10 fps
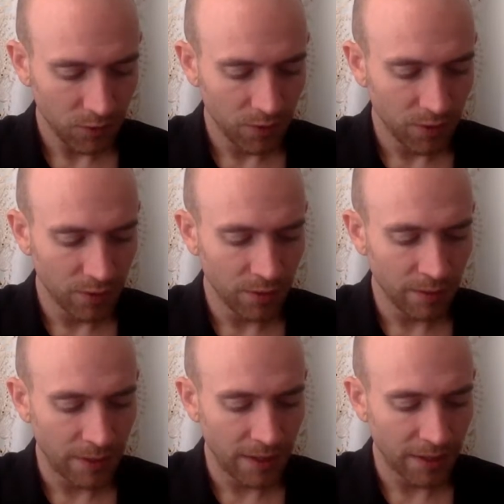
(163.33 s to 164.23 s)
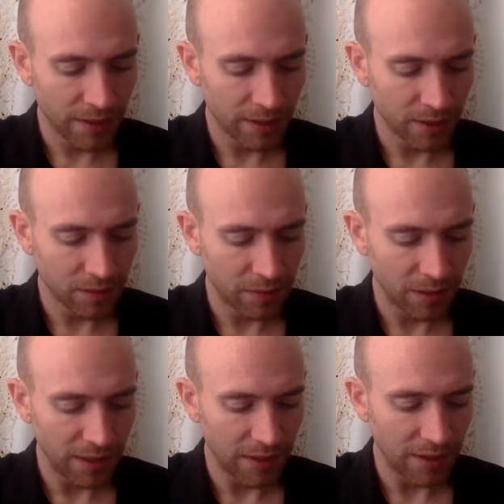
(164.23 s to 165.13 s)
The only way I can
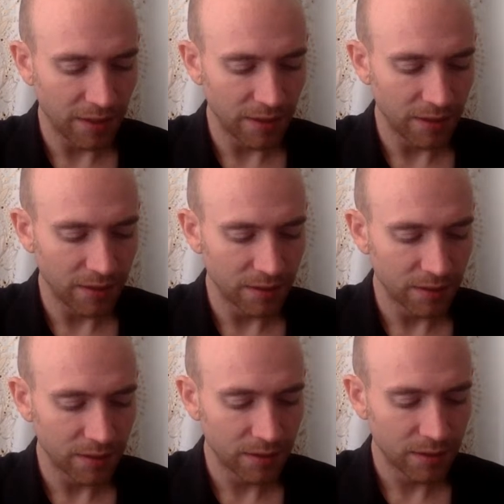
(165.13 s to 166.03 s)
explain it is